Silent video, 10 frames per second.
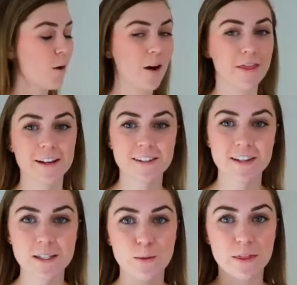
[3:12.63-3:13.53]
So this
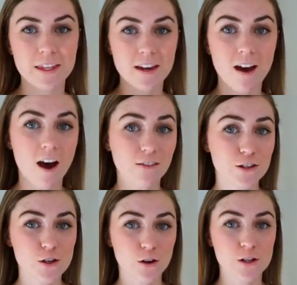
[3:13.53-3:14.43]
is what the
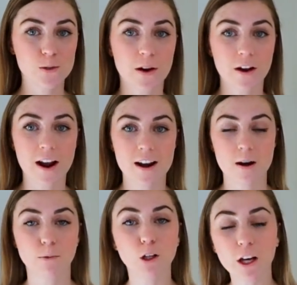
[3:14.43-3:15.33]
off-the-shoulder sweater ended
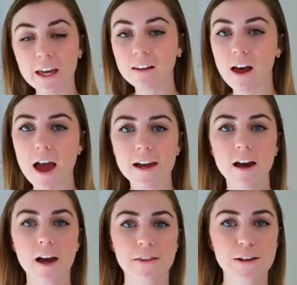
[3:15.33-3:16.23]
up looking
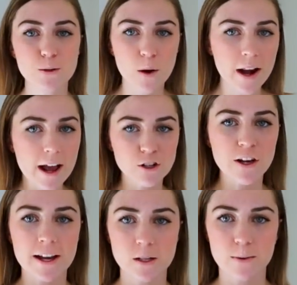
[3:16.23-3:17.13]
like. This one
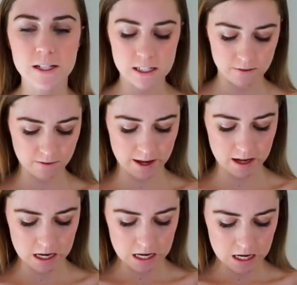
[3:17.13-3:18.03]
actually has a piece of
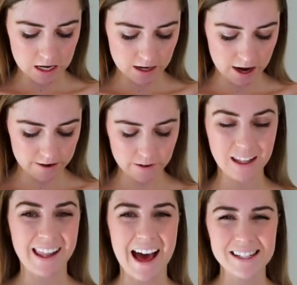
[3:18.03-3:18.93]
like kind of
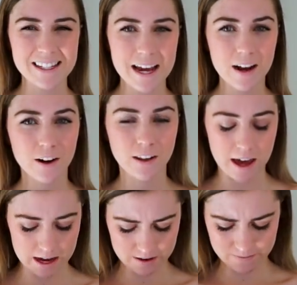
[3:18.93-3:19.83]
elastic, or
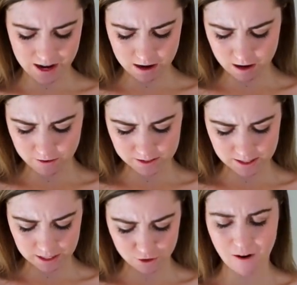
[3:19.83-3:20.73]
like, I don't know,
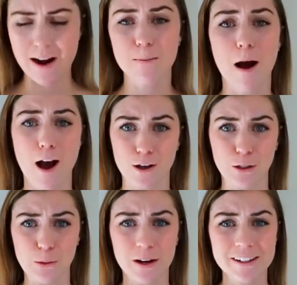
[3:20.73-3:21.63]
it's like dried up hot
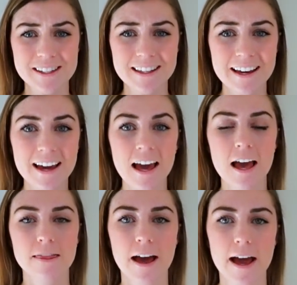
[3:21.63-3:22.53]
glue, honestly,
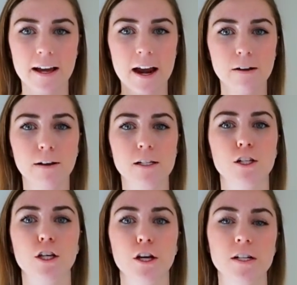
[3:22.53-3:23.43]
that kind of like
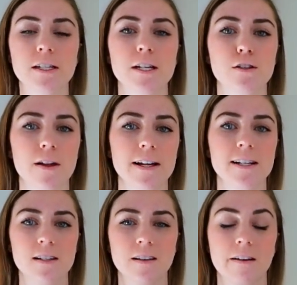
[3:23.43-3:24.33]
secures it so that it
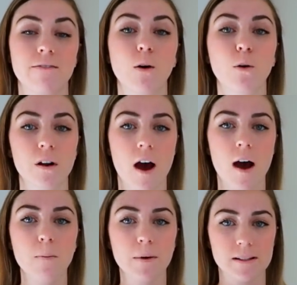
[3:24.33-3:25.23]
doesn't like fold up.